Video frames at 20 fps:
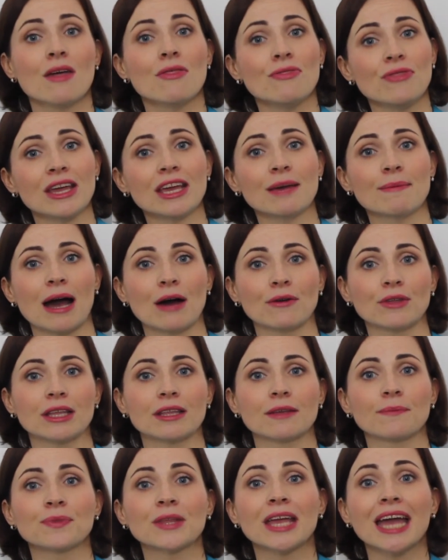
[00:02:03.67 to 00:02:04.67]
Think about
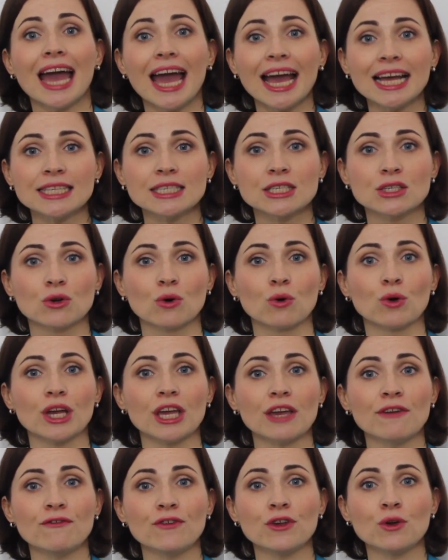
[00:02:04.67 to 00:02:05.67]
it. At school,
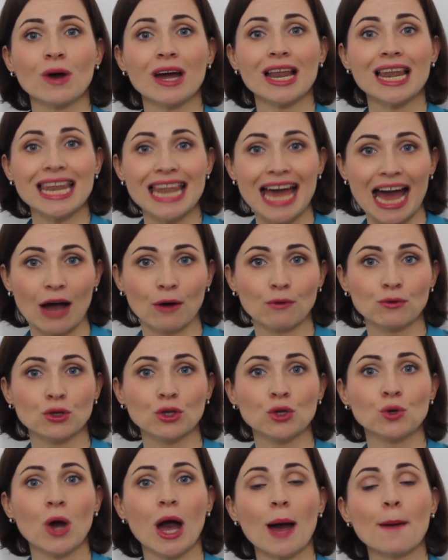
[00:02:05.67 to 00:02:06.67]
if you are loud,
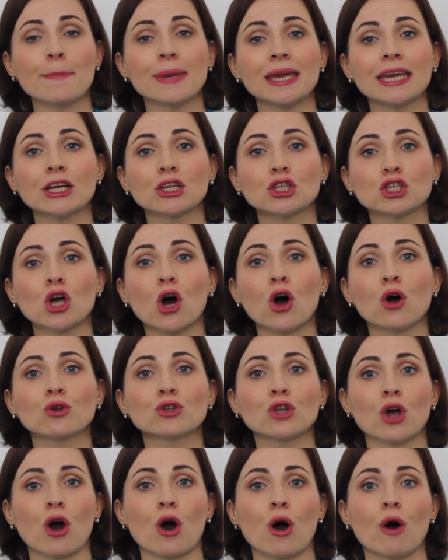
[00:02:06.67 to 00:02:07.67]
you are being
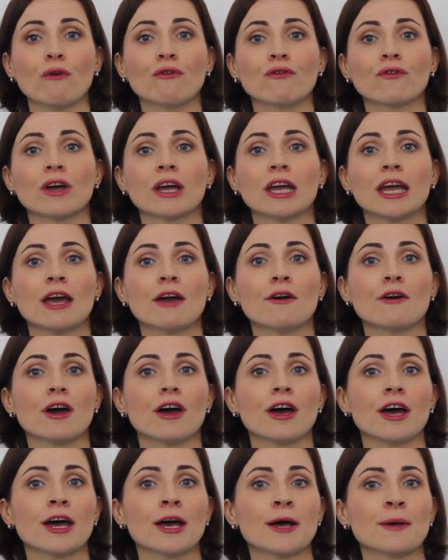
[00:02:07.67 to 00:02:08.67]
told off.
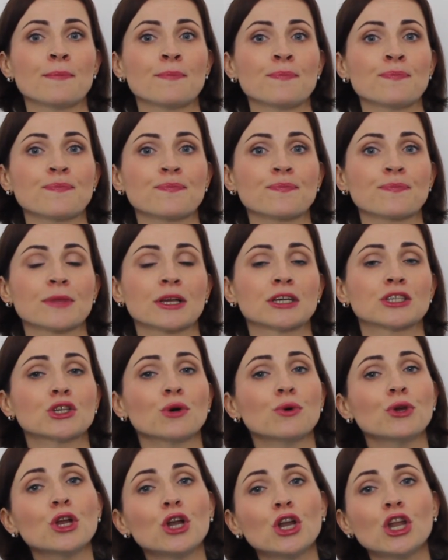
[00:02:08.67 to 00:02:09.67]
So
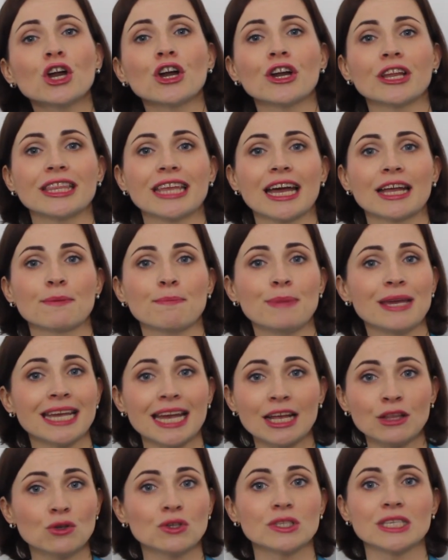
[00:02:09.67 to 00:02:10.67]
you learn that being
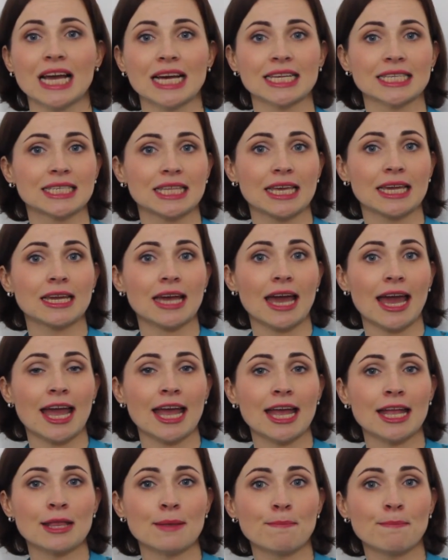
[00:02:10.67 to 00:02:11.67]
enthusiastic
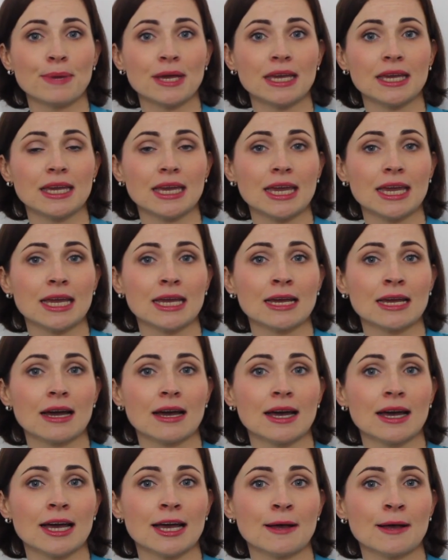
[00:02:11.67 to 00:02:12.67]
and being
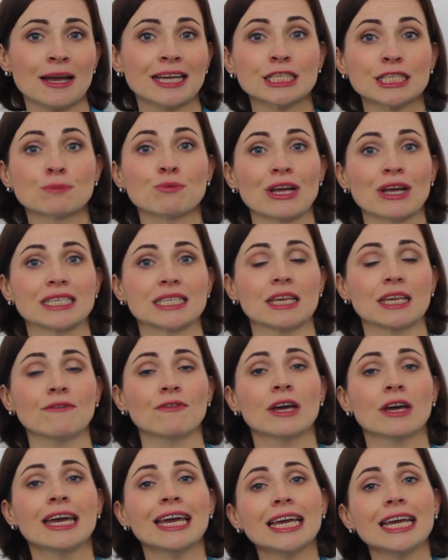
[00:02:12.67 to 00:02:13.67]

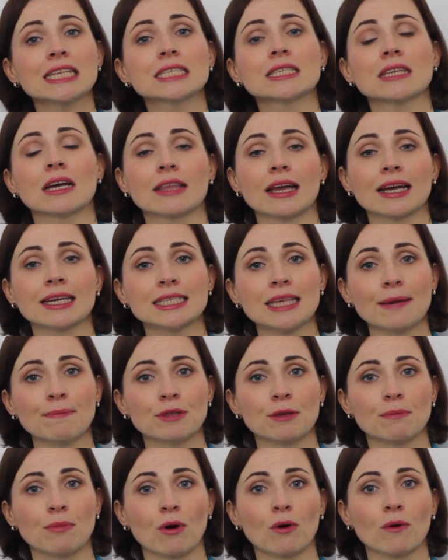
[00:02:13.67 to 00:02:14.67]
expressive is not
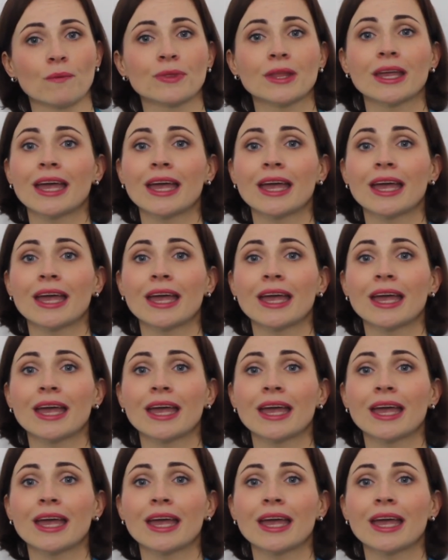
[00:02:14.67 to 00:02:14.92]
acceptable.